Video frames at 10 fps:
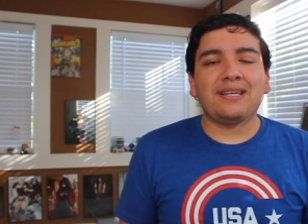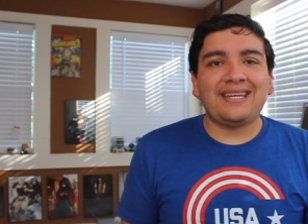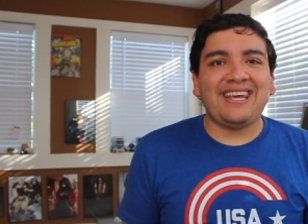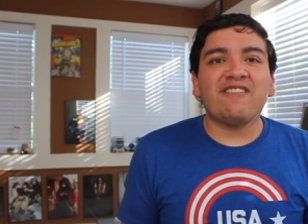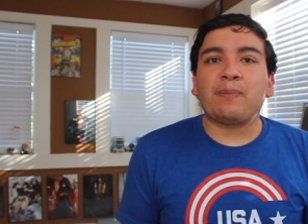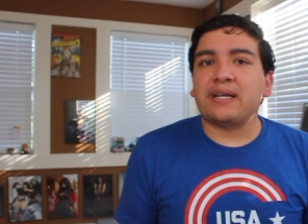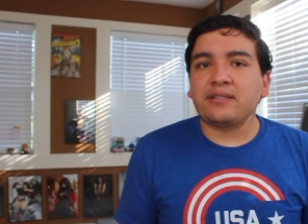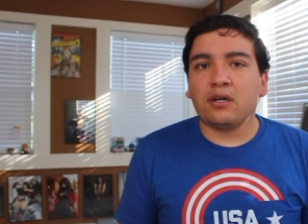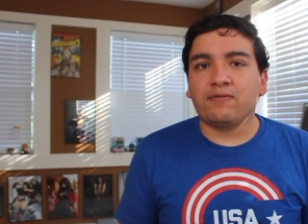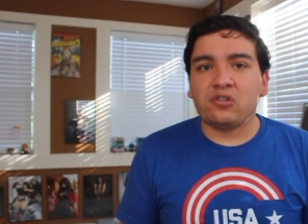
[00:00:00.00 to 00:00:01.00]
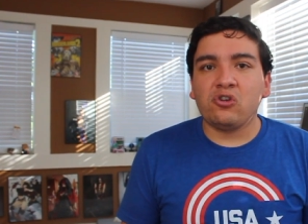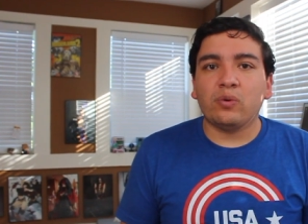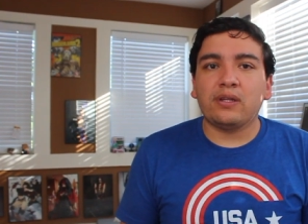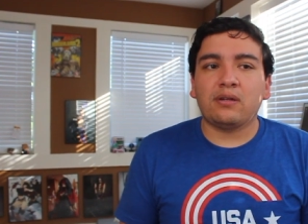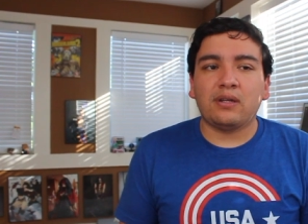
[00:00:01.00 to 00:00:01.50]
give myself to
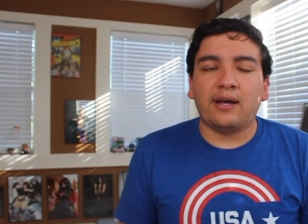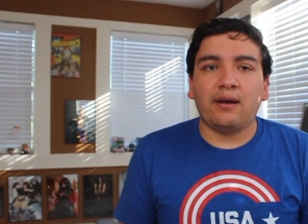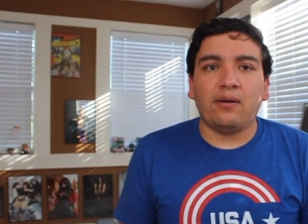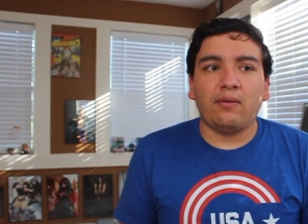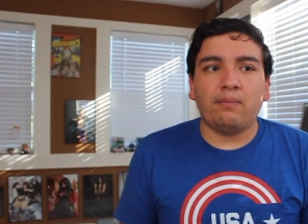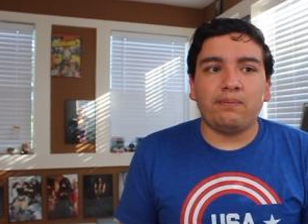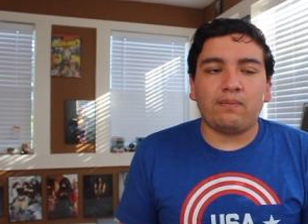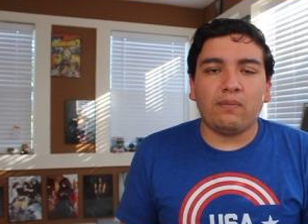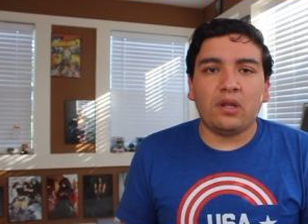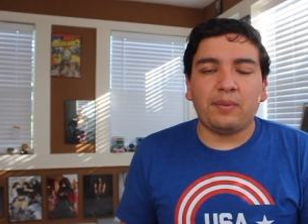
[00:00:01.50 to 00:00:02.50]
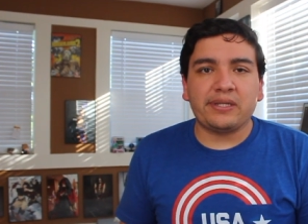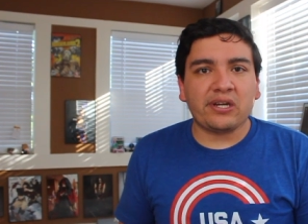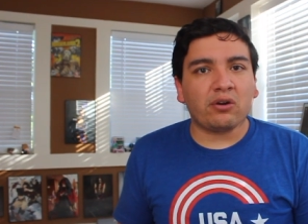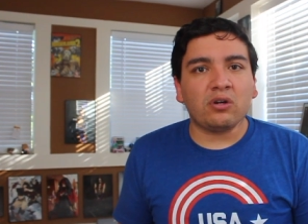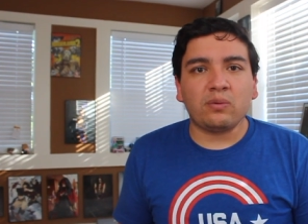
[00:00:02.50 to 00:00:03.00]
it. The
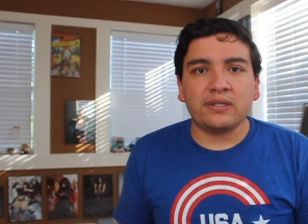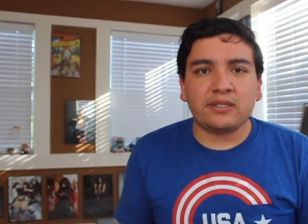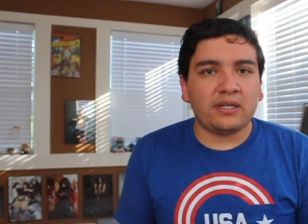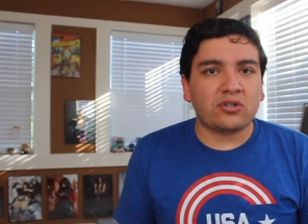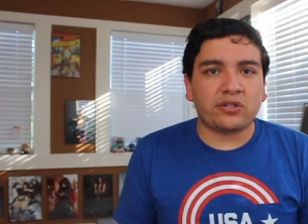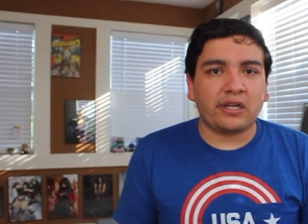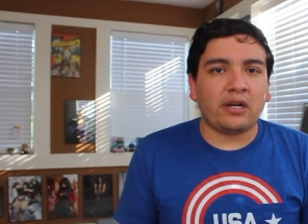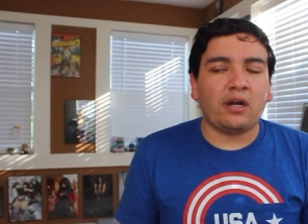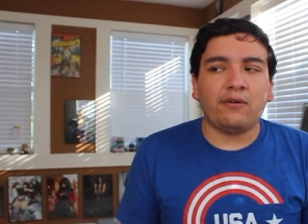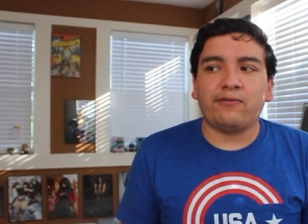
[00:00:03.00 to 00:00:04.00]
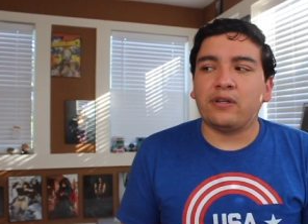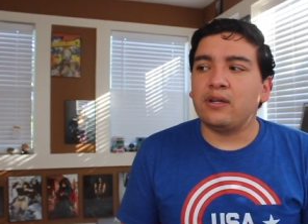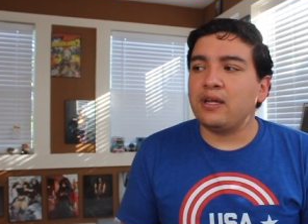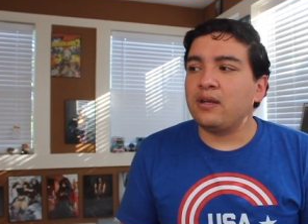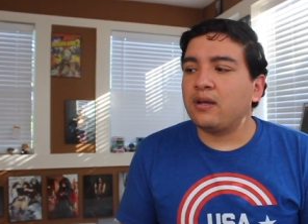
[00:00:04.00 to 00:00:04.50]
material wasn't interesting enough,
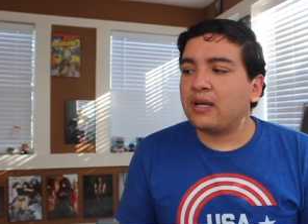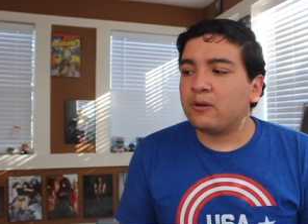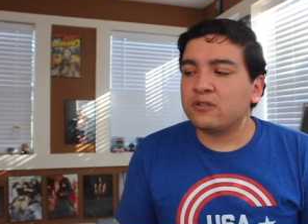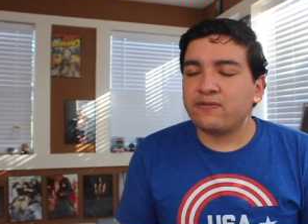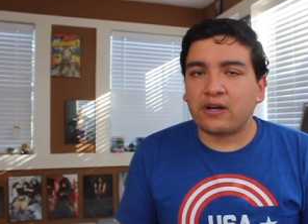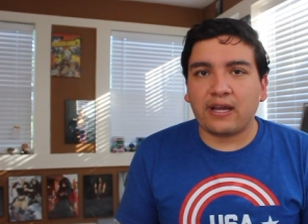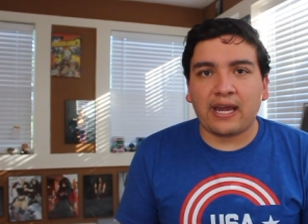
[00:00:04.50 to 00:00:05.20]
and I was very